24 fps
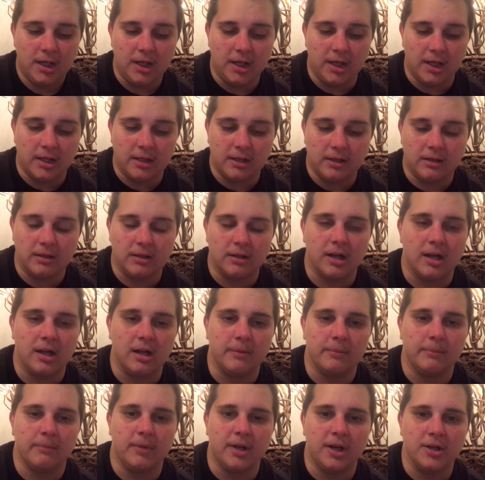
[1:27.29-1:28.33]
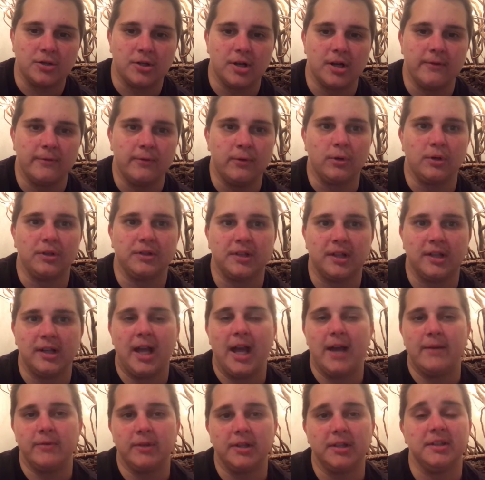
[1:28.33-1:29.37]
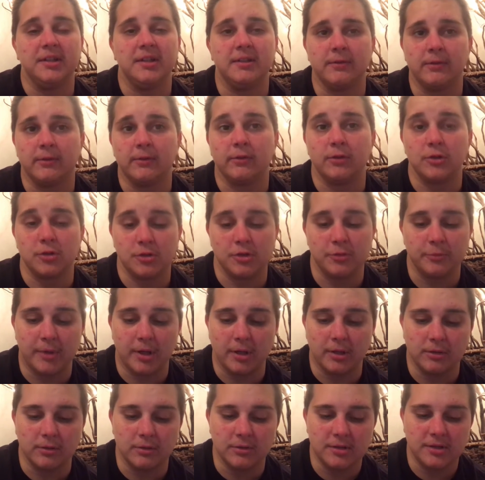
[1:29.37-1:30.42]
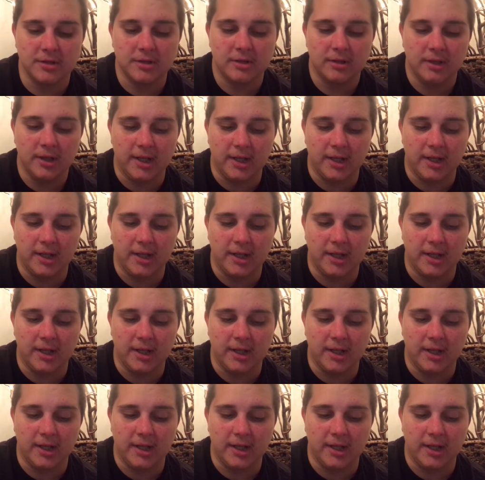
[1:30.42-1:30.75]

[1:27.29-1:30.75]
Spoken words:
and I try to focus on advocacy for first responders,